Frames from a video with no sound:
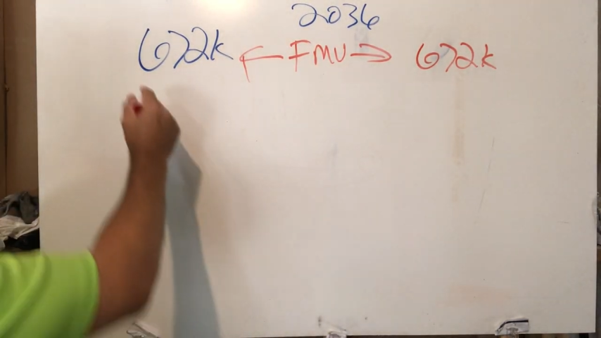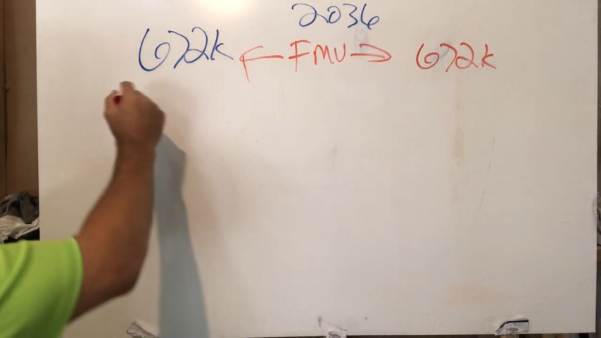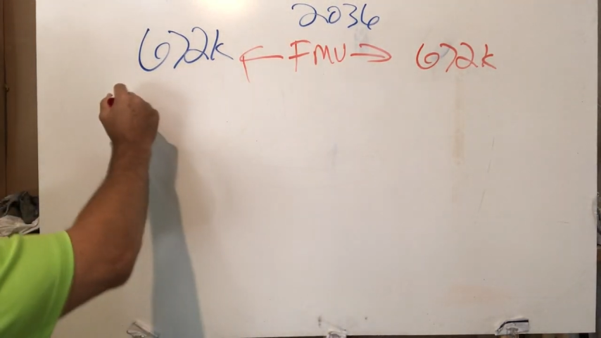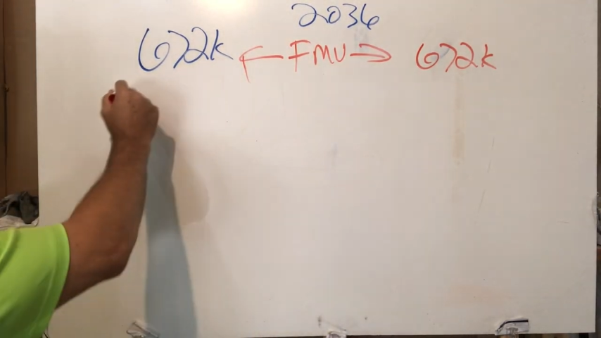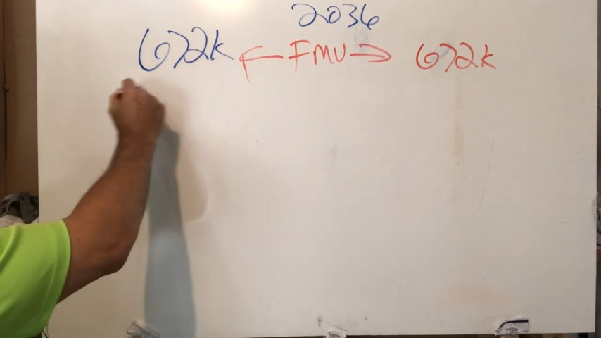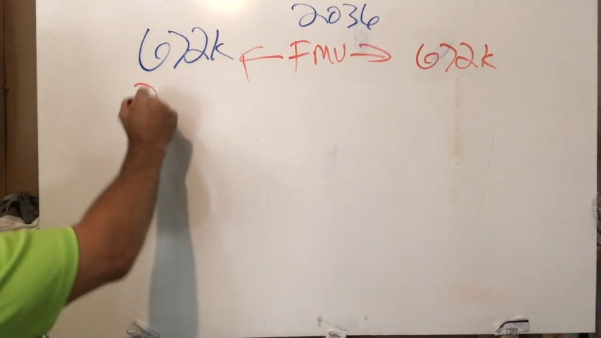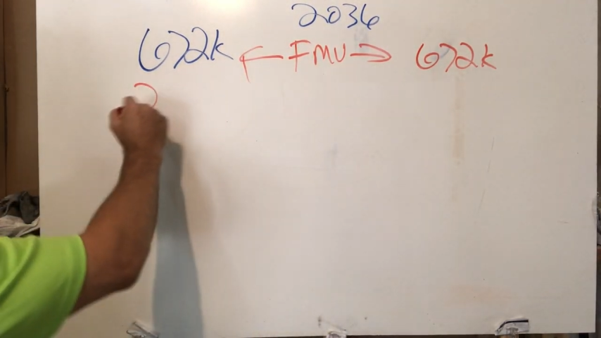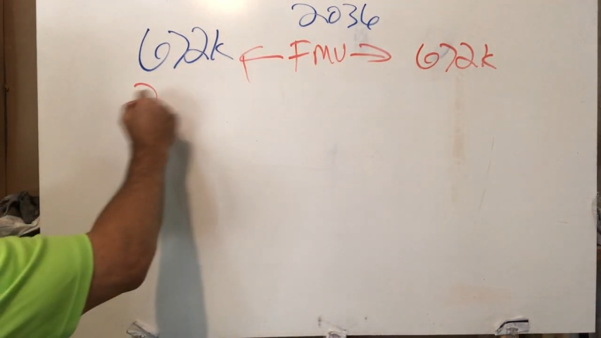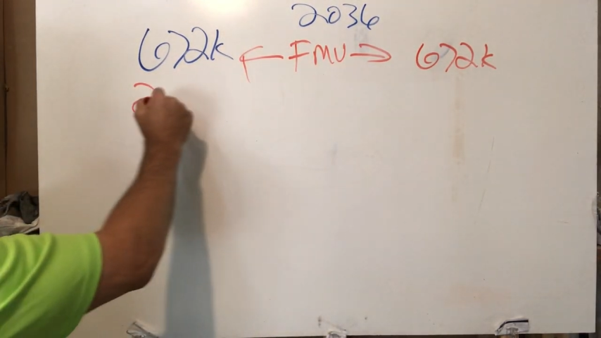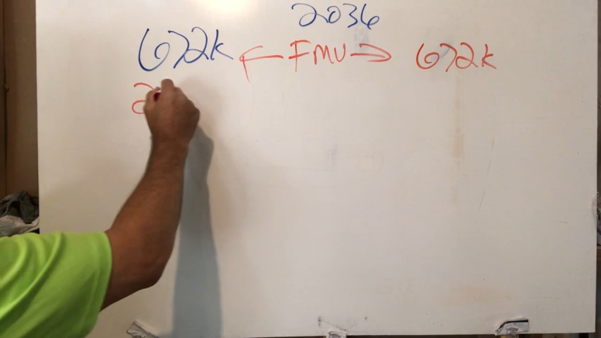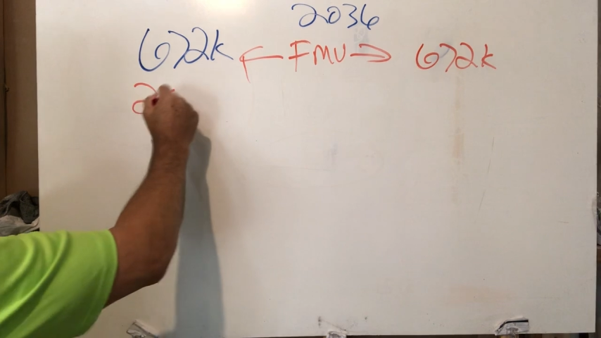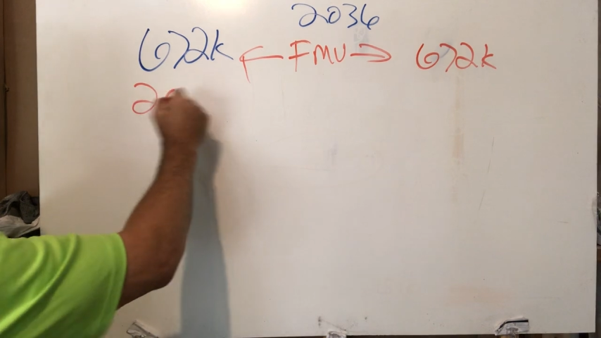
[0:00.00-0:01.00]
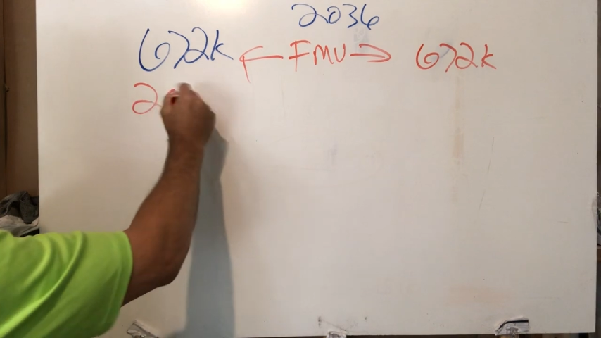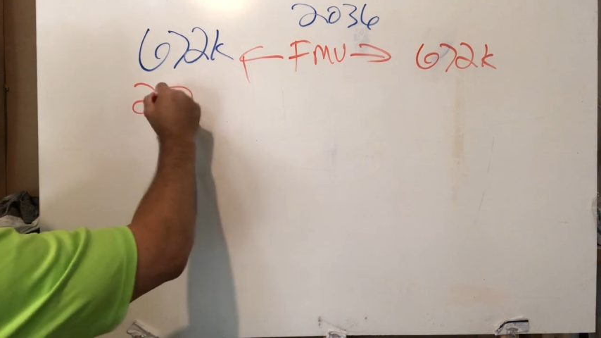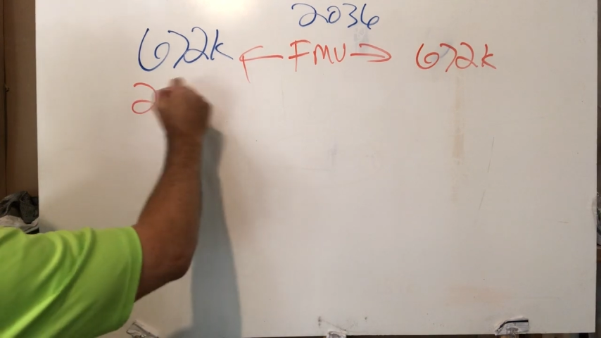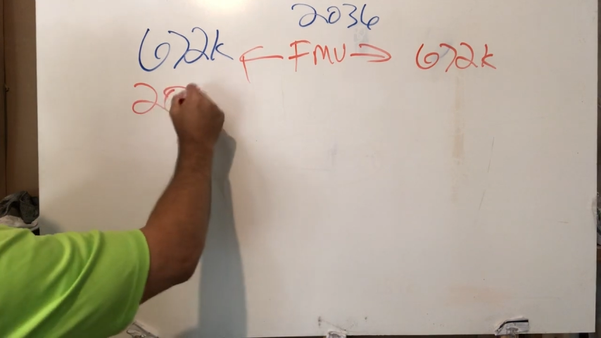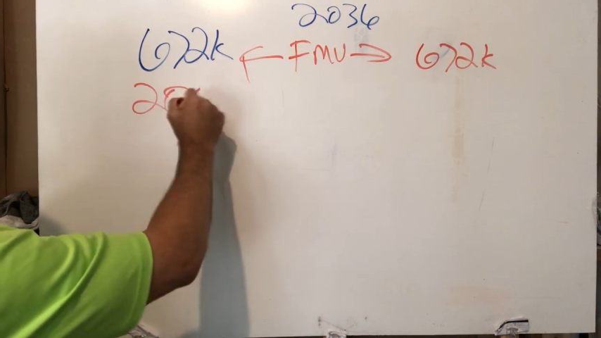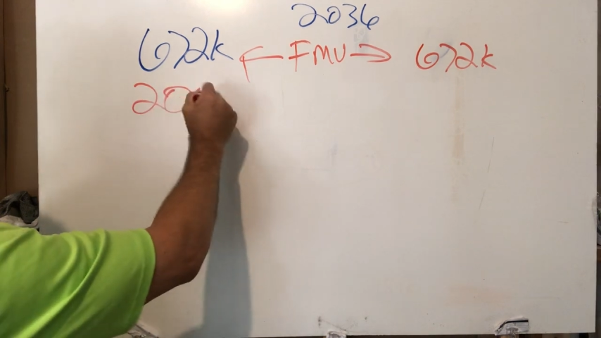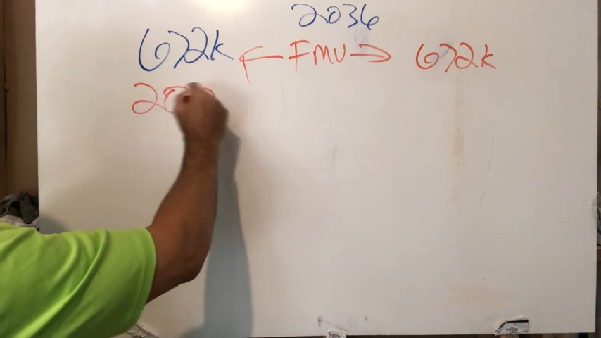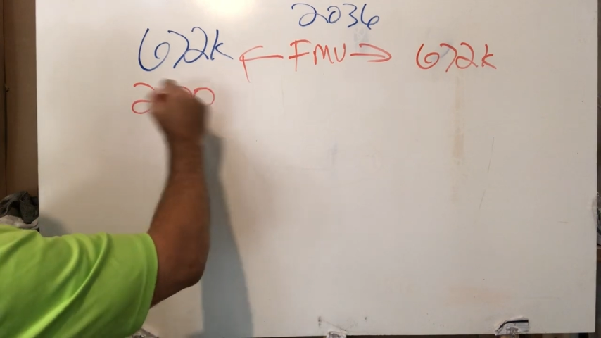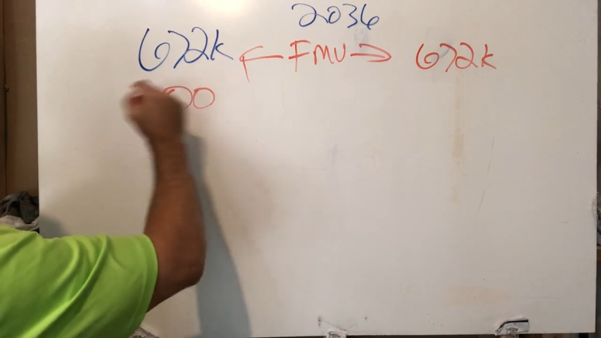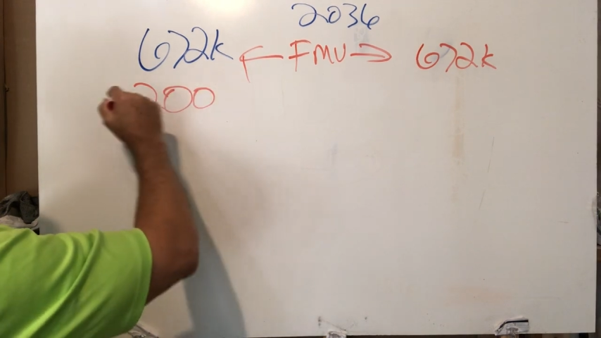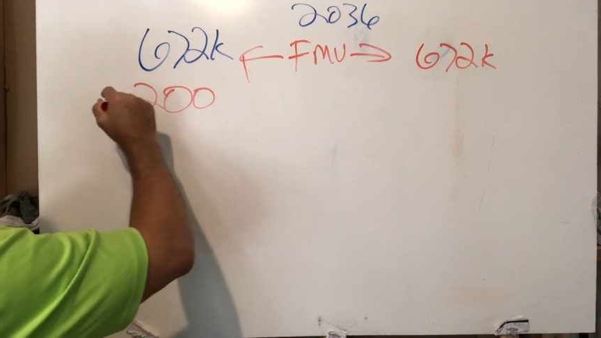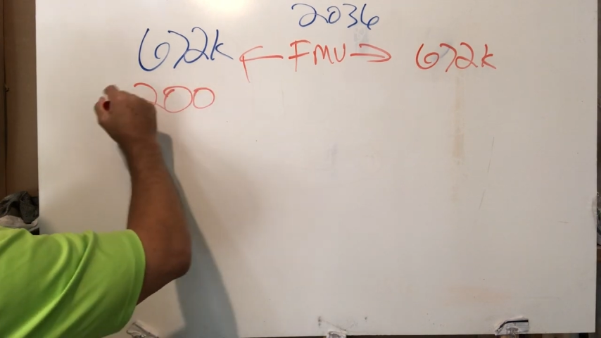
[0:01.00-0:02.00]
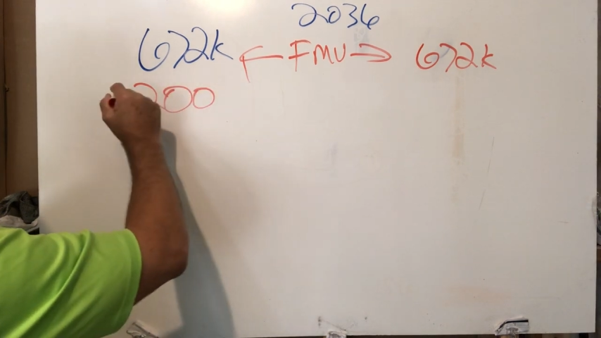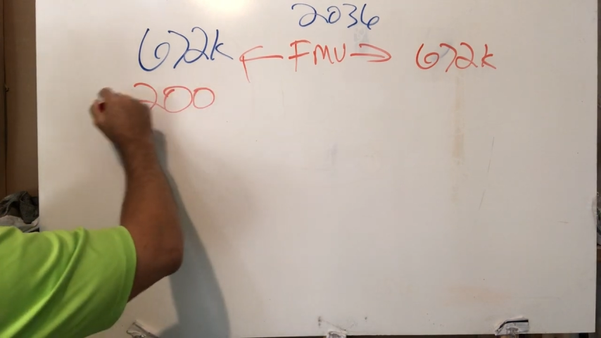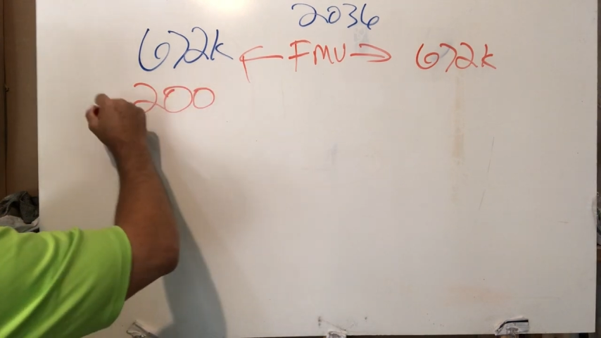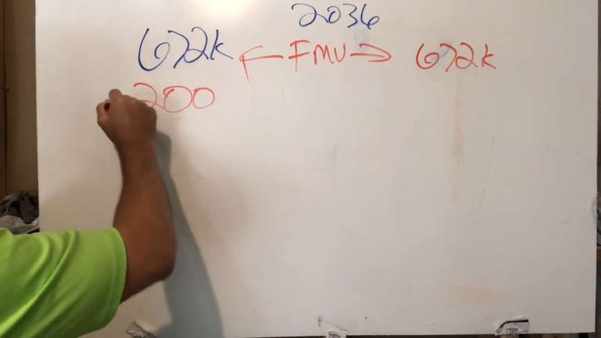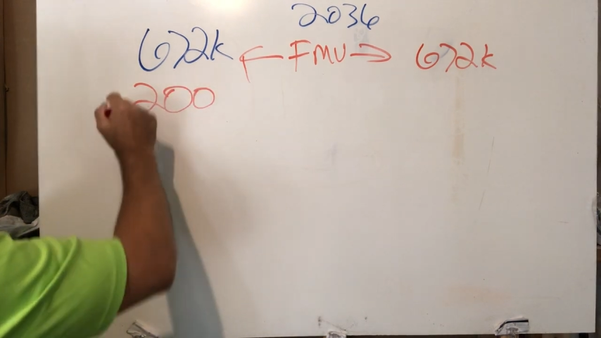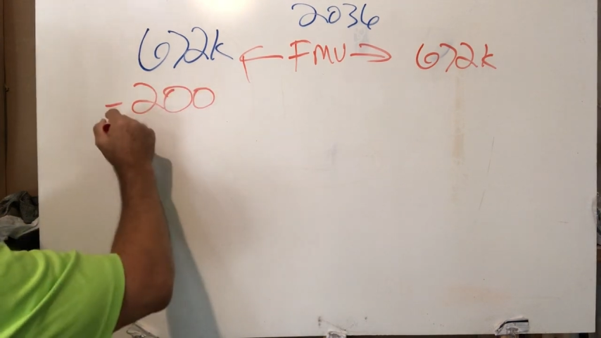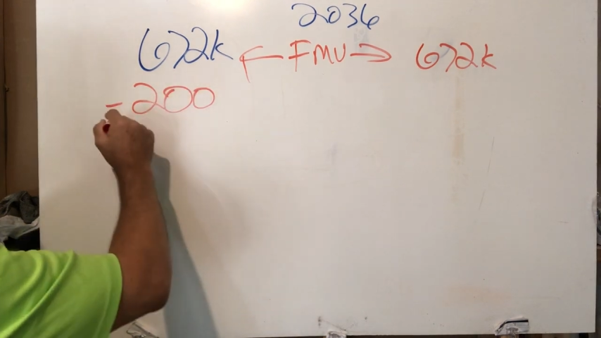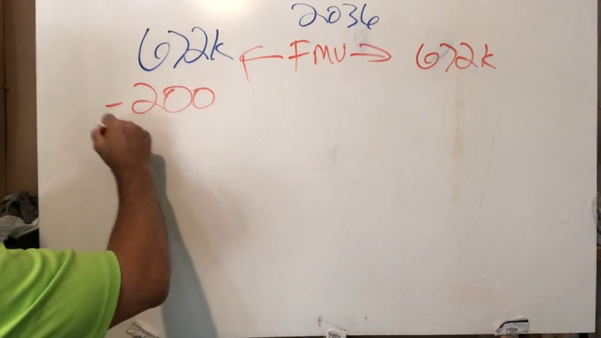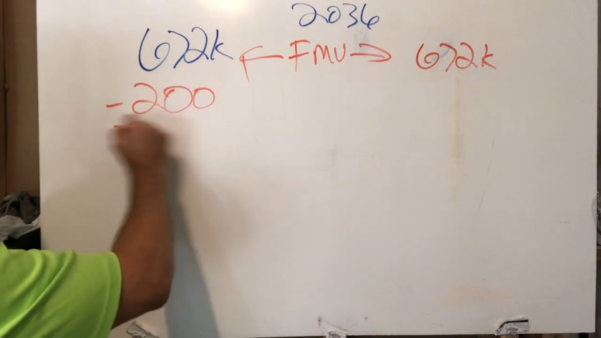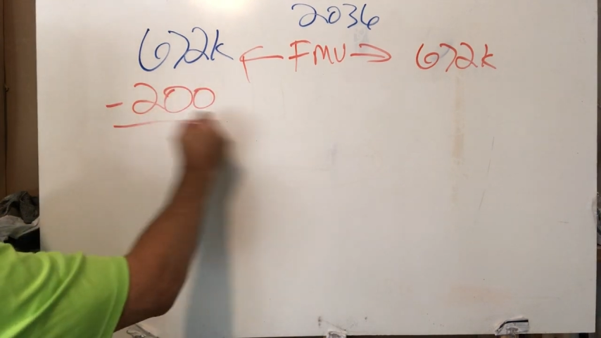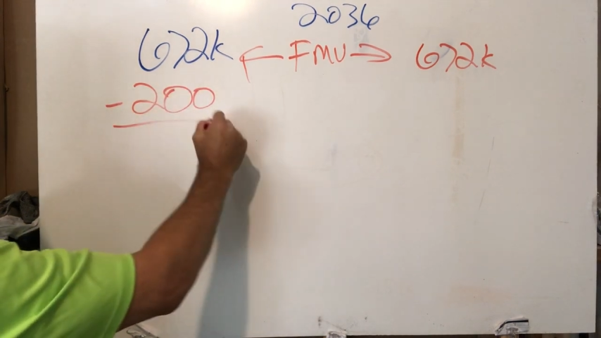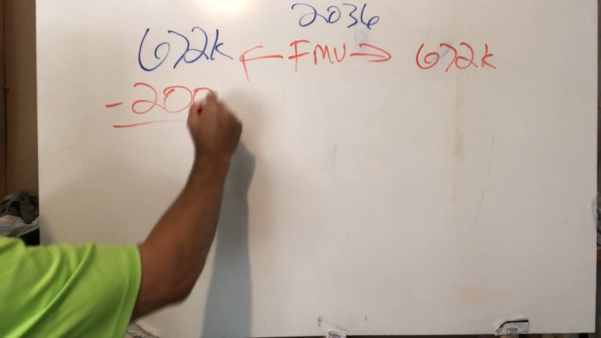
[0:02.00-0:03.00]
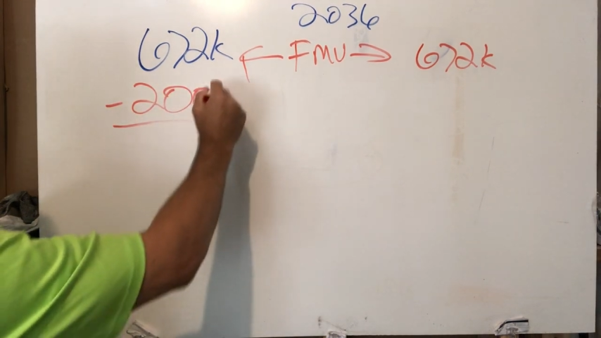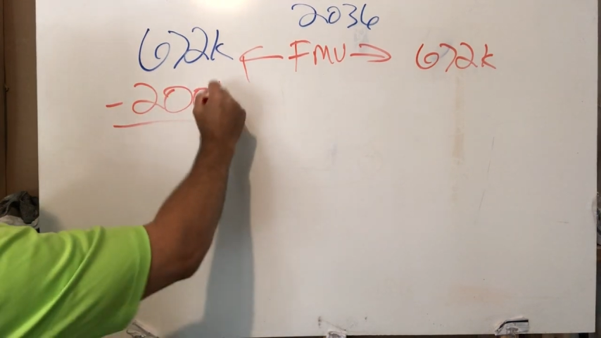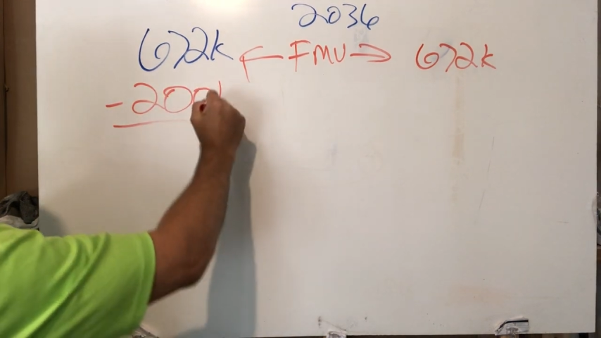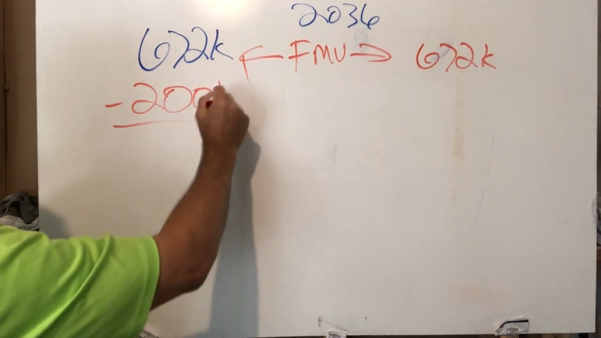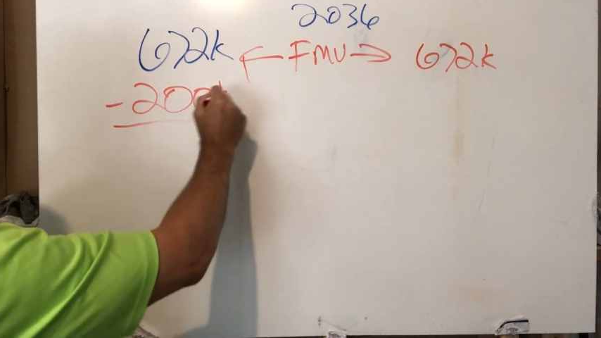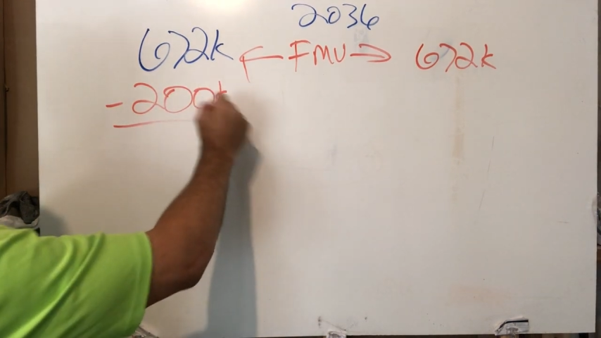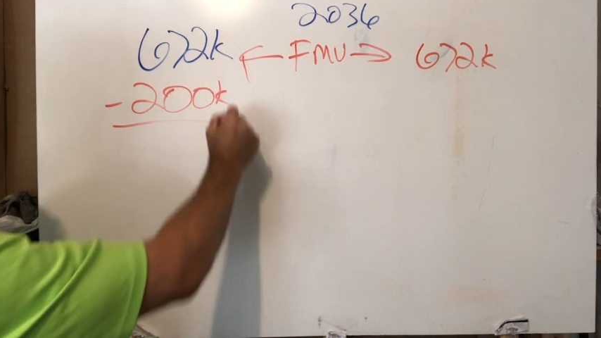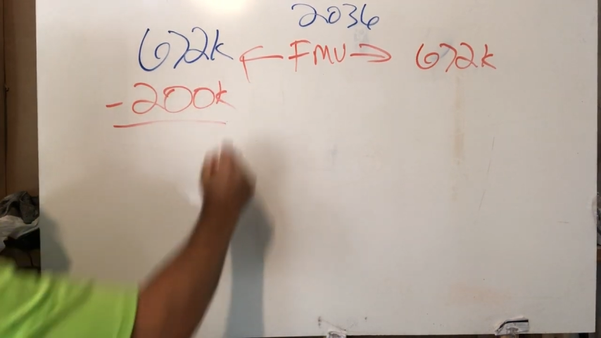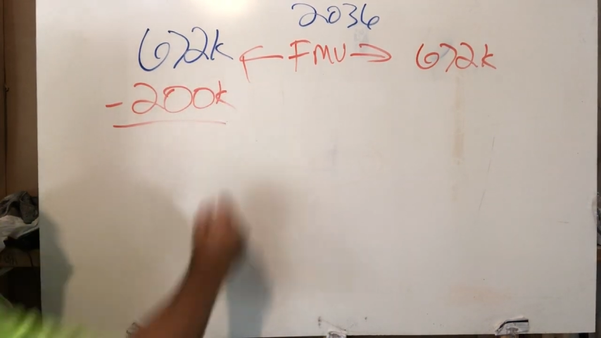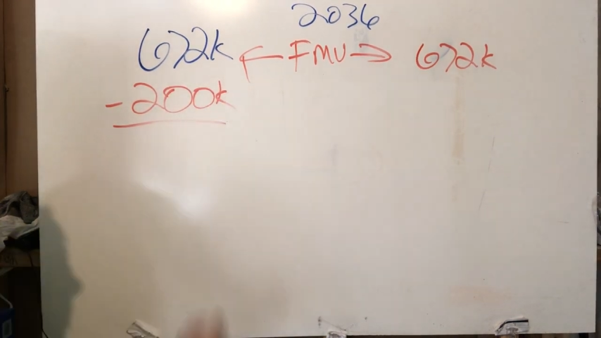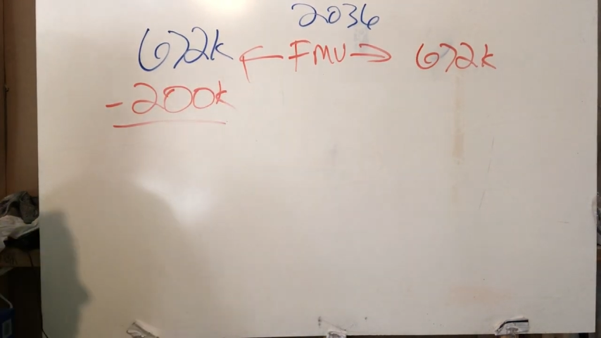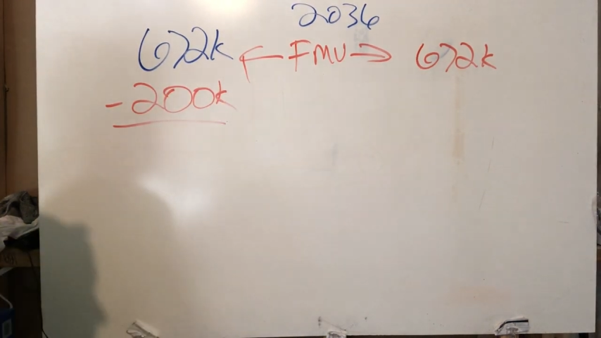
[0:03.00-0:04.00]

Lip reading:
[unreadable: no face in view]